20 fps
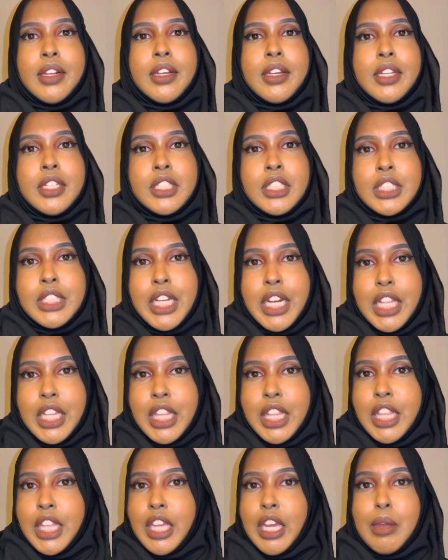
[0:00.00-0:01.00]
This is another
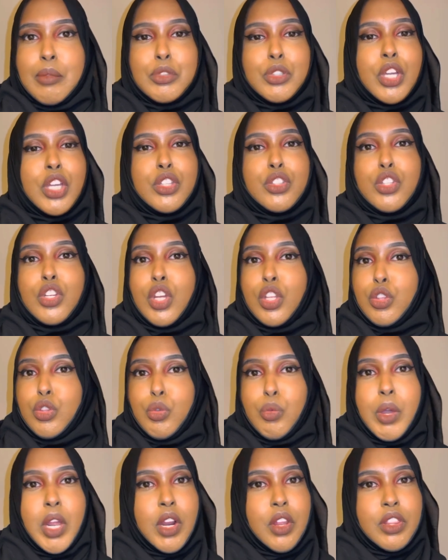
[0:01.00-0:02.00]
thing, I'm trying to not
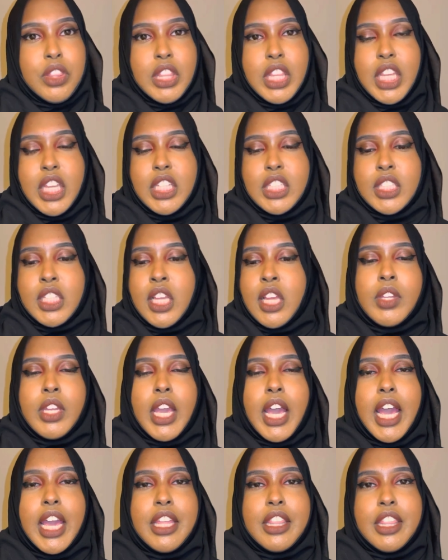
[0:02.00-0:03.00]
dwell on things.
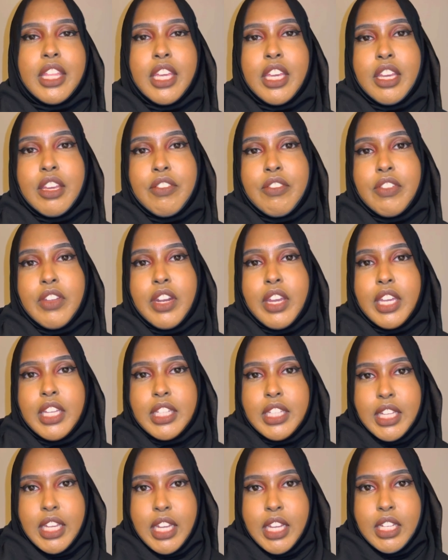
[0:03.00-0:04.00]
I think of an
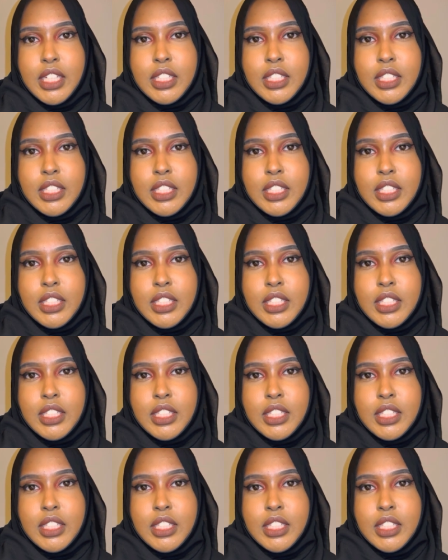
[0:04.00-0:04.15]
idea,